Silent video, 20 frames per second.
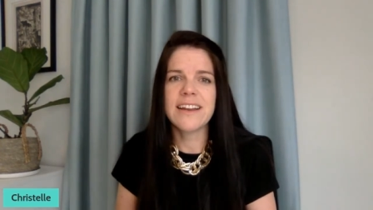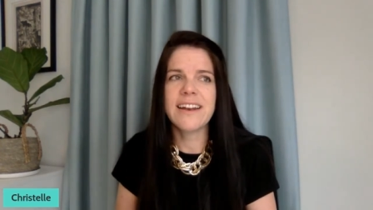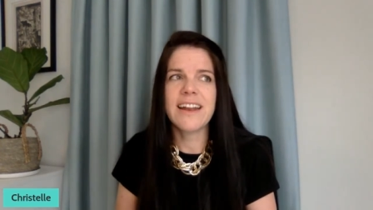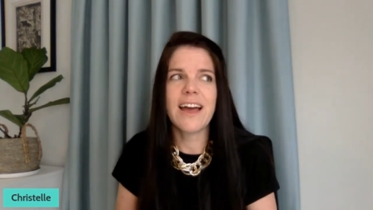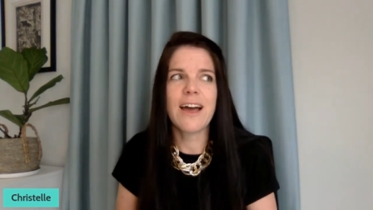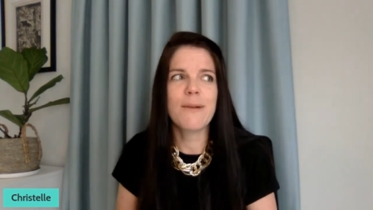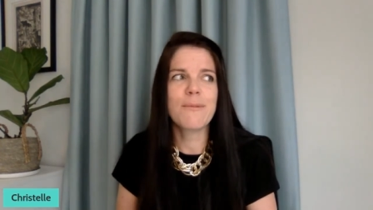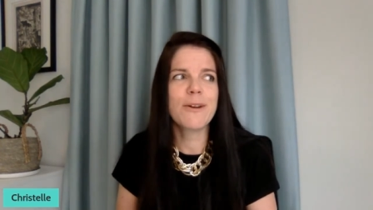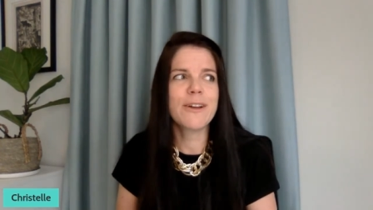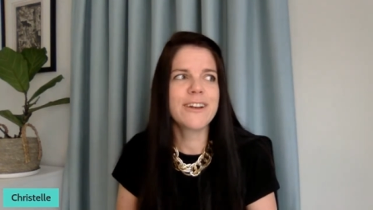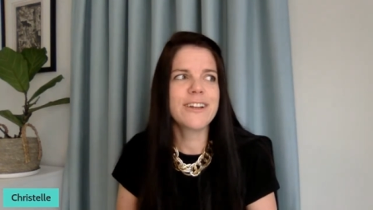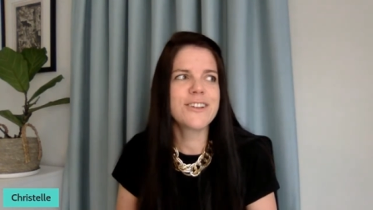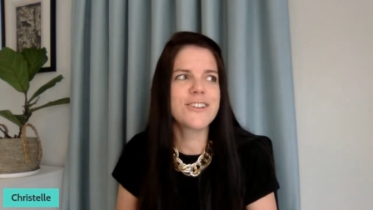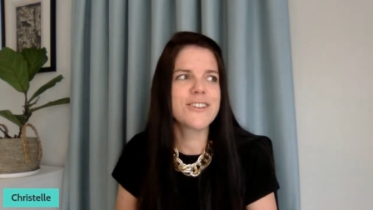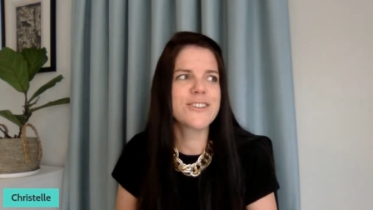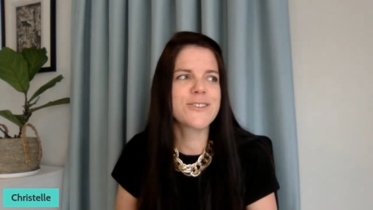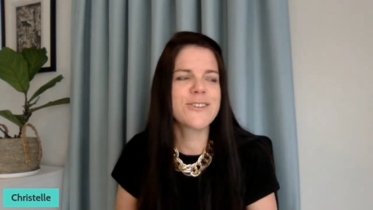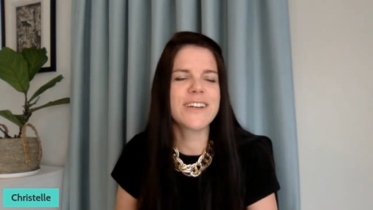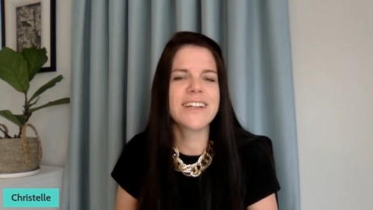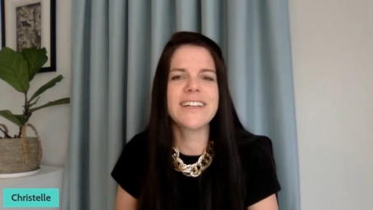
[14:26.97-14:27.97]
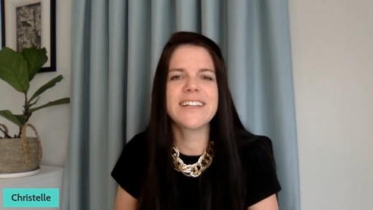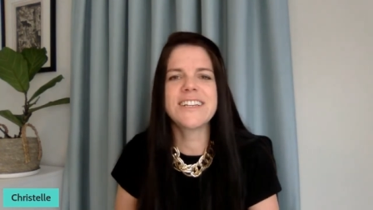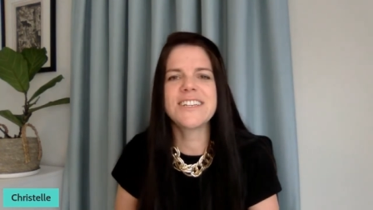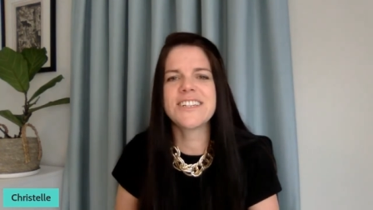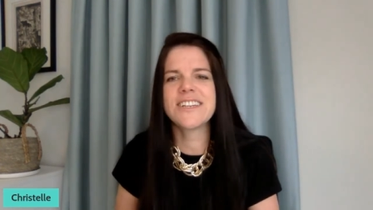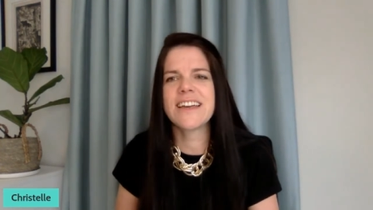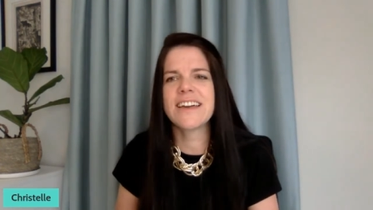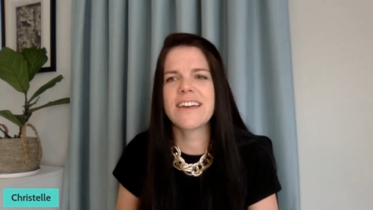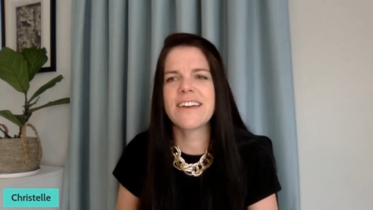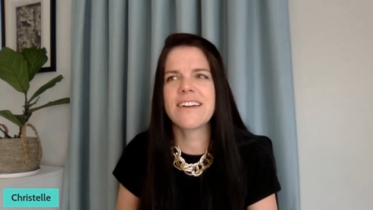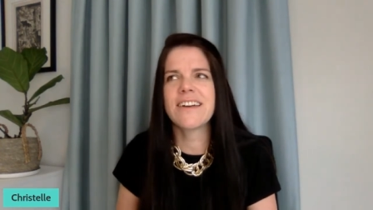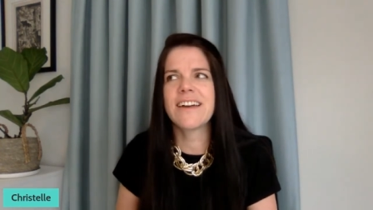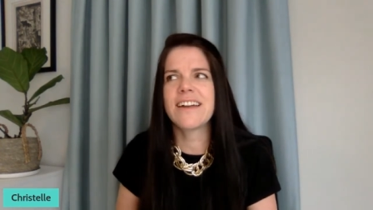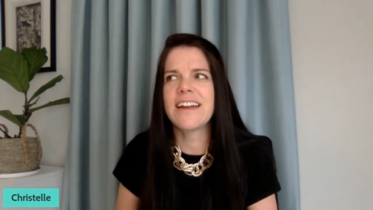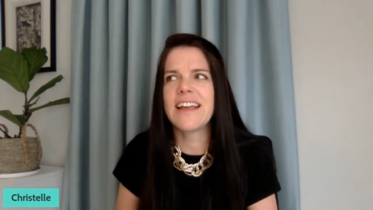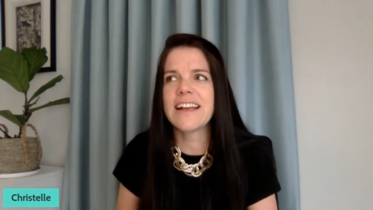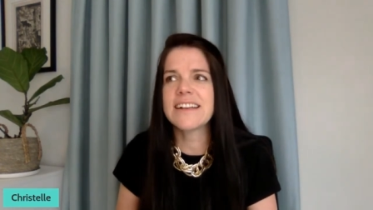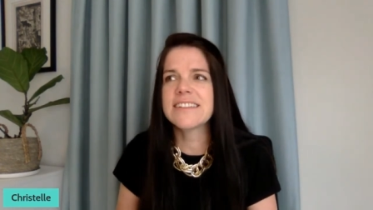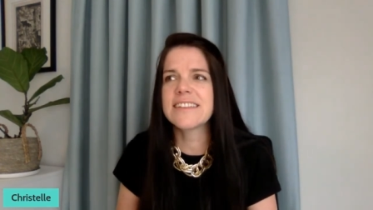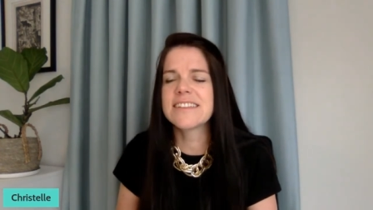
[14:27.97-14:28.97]
then I'm going to just quickly share
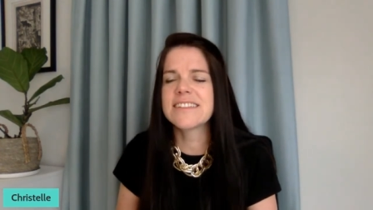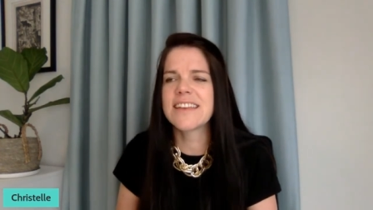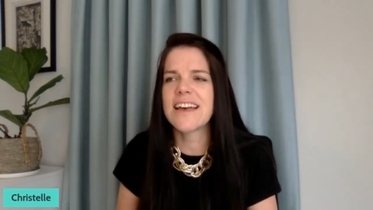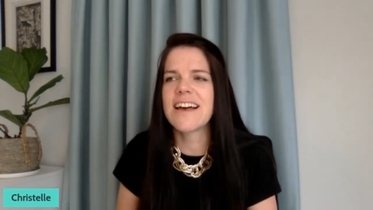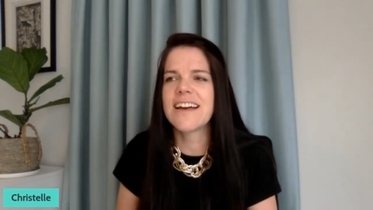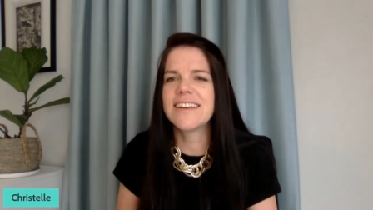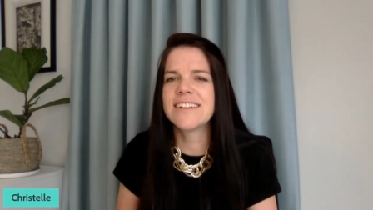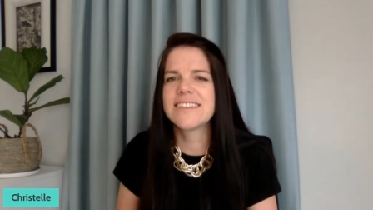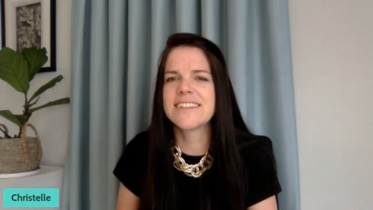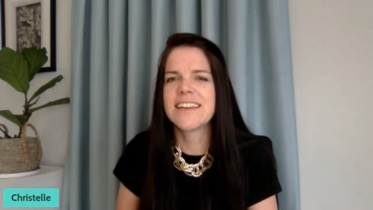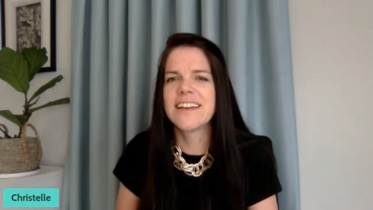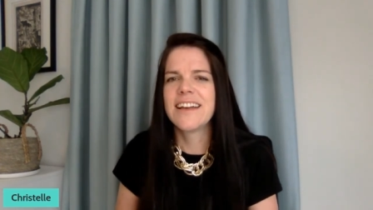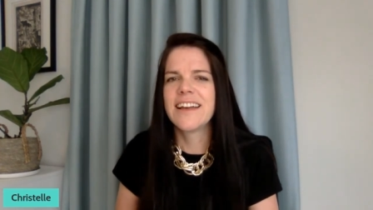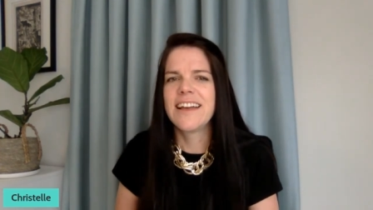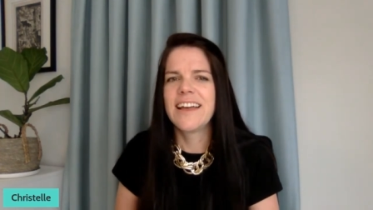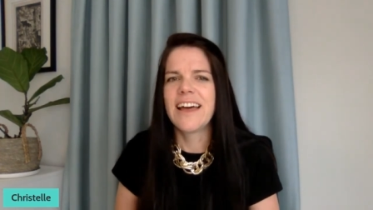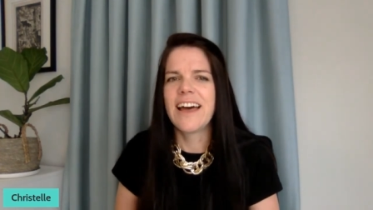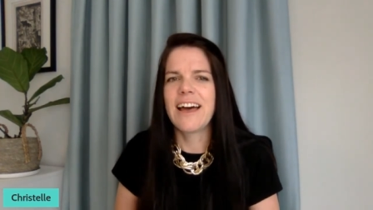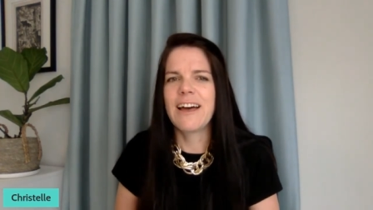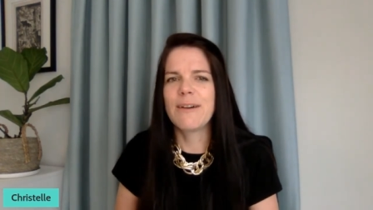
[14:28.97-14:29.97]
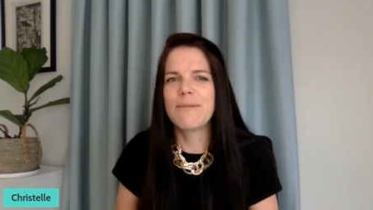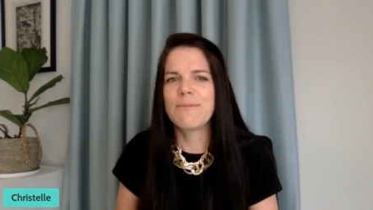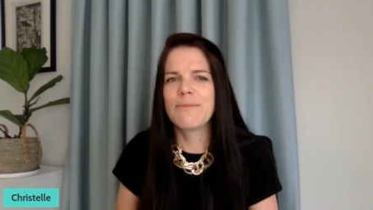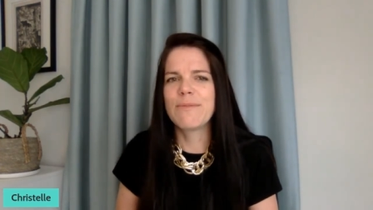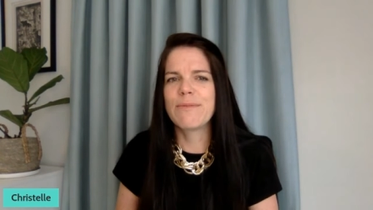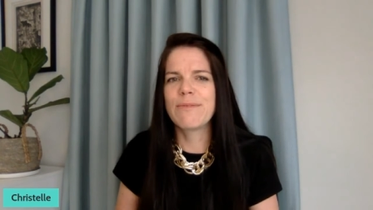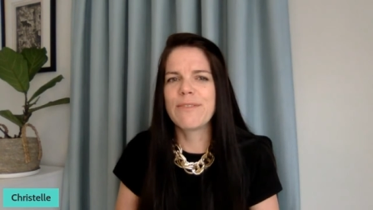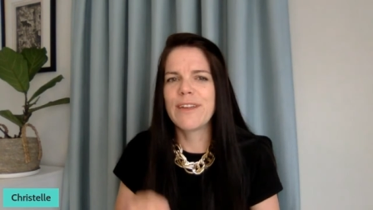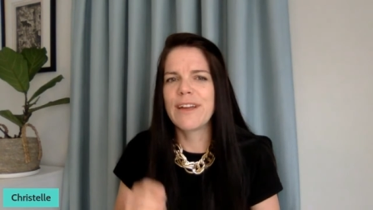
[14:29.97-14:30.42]
an exercise um,